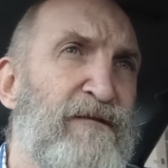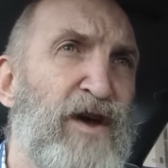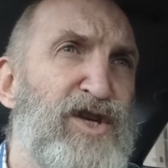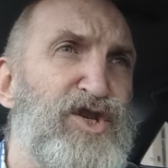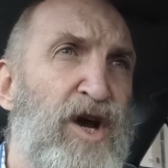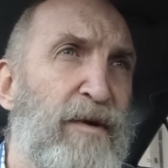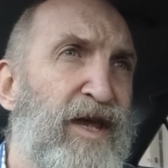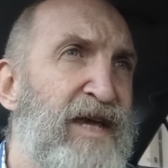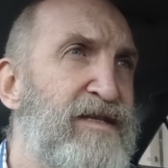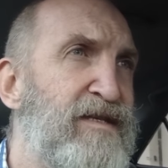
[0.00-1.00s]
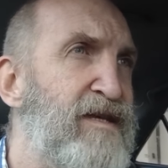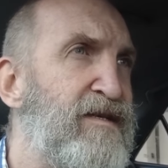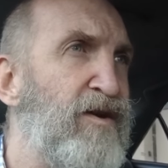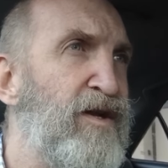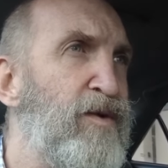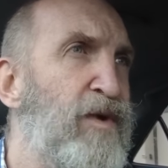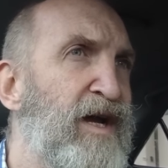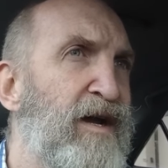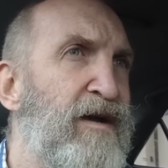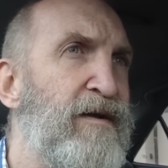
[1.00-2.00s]
First job, I guess he's got
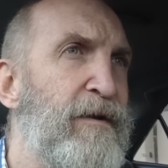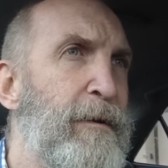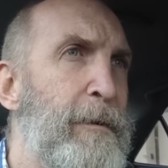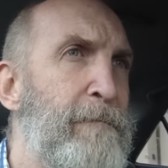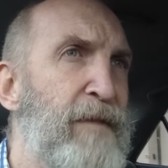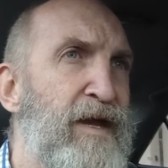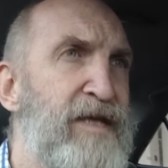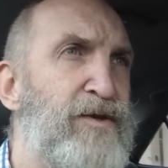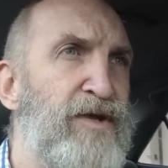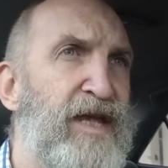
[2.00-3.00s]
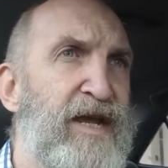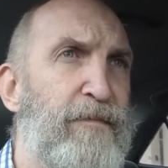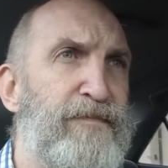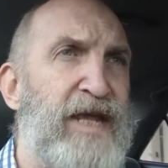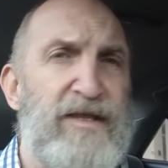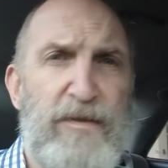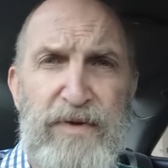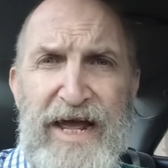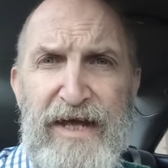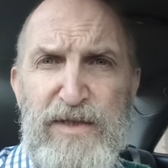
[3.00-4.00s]
to get the
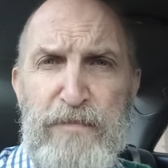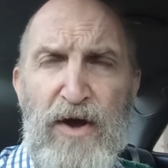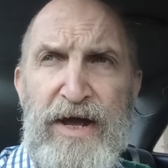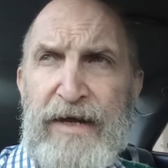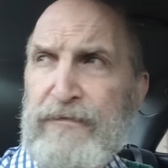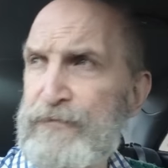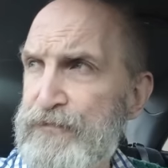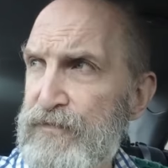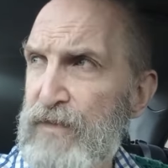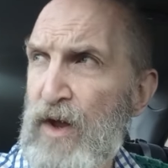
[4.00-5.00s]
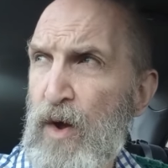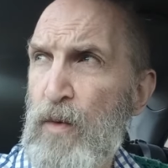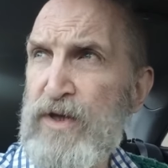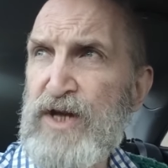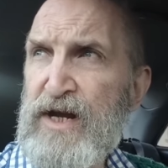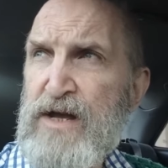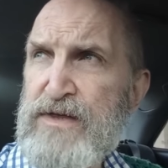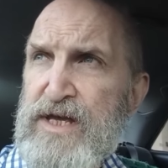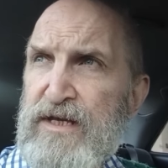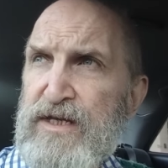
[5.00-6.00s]
players buy-in, which I don't
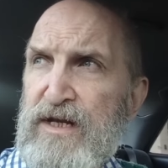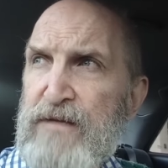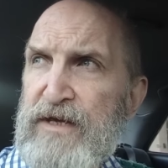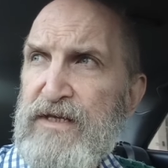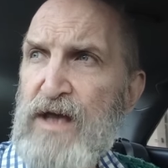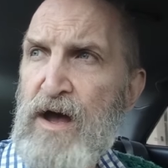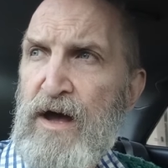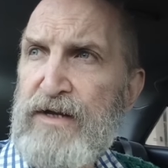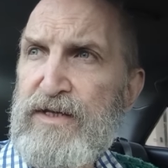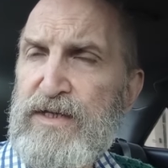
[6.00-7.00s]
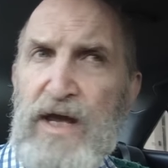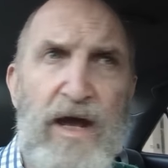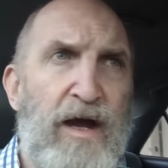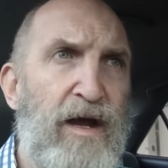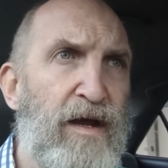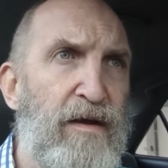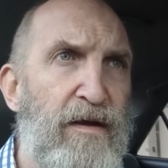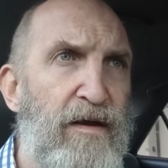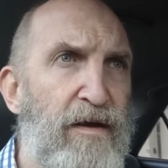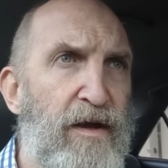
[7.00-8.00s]
think is going to be as hard as
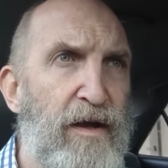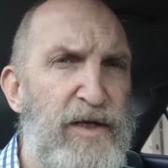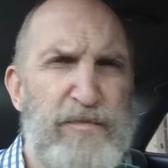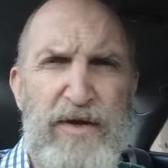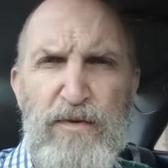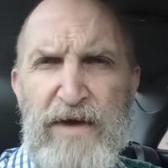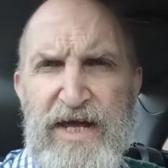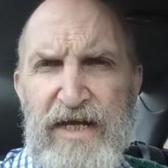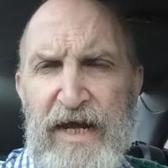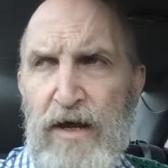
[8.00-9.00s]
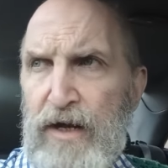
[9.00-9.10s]
people make out.